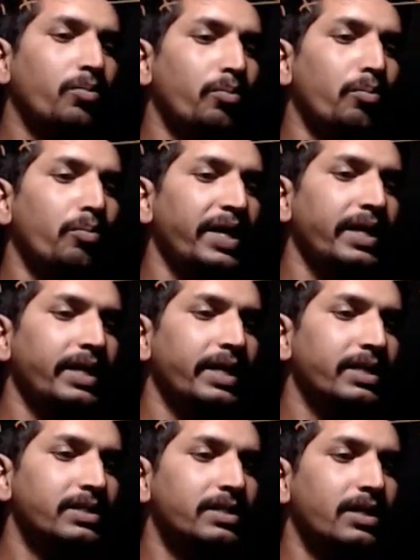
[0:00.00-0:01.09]
meaning
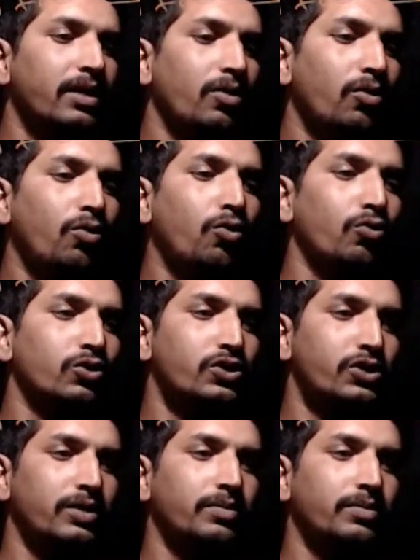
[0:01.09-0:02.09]
is host.